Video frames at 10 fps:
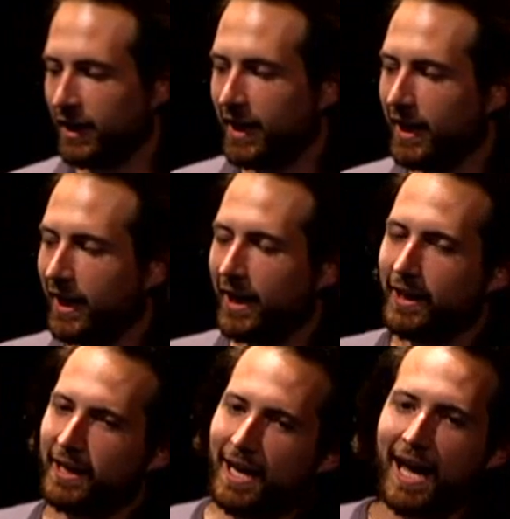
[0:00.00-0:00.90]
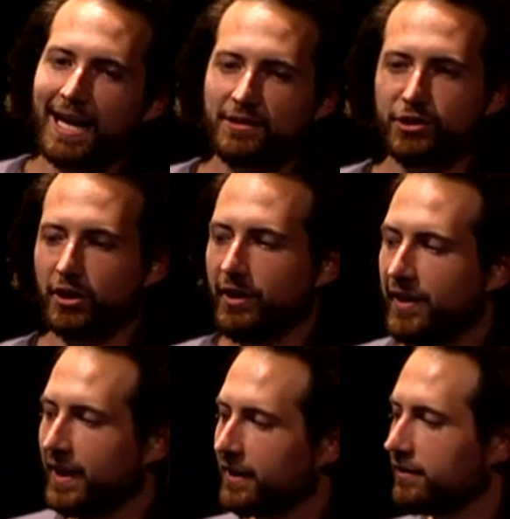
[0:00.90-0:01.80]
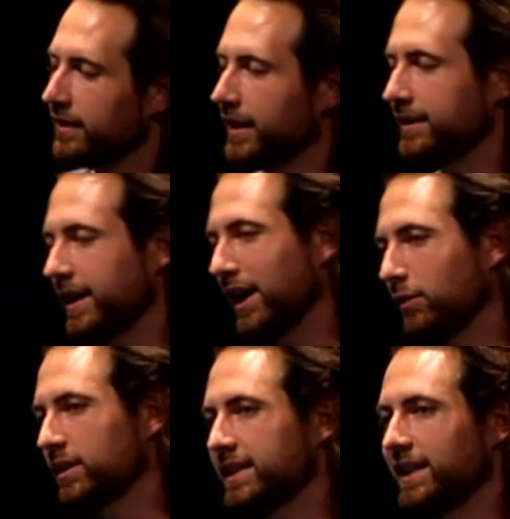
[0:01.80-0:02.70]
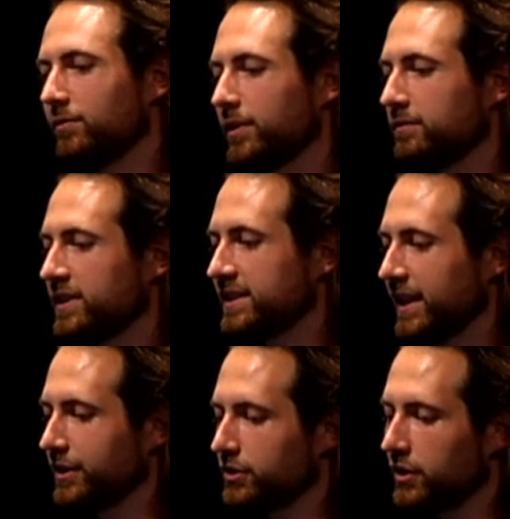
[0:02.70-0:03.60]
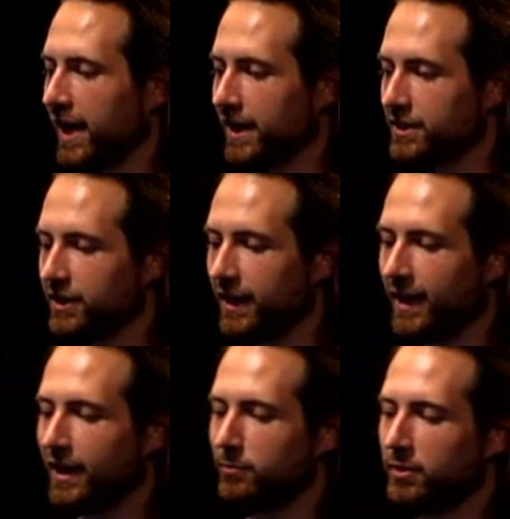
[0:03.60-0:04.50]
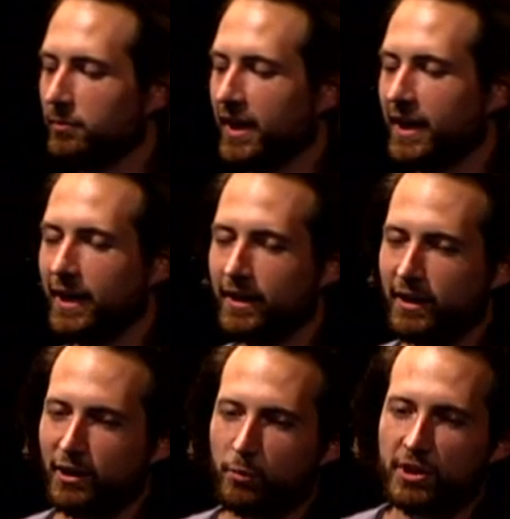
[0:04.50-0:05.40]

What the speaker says: And as certain things like the Howard Dean 50-state strategy got implemented,